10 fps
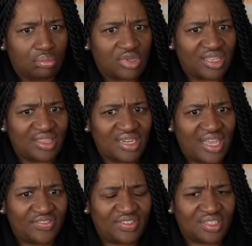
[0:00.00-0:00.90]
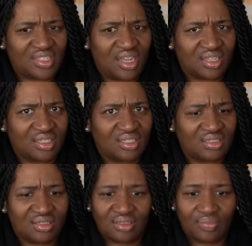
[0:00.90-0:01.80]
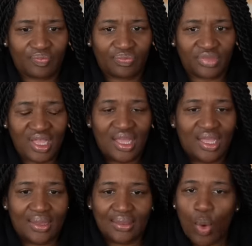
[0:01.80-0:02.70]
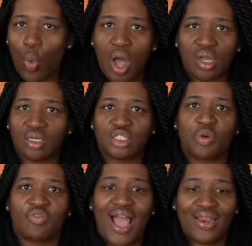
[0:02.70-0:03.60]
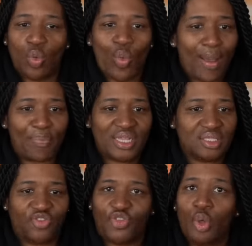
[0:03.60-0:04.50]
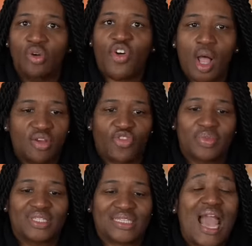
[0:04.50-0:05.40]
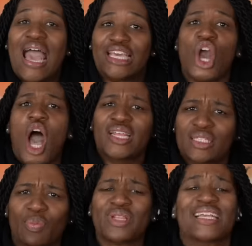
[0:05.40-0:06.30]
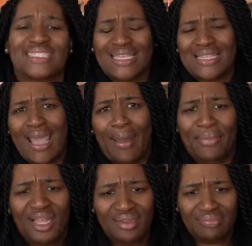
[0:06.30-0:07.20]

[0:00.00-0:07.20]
Not the knife stuck. The walkers providing weapons, food falling from the sky. God is blessing them.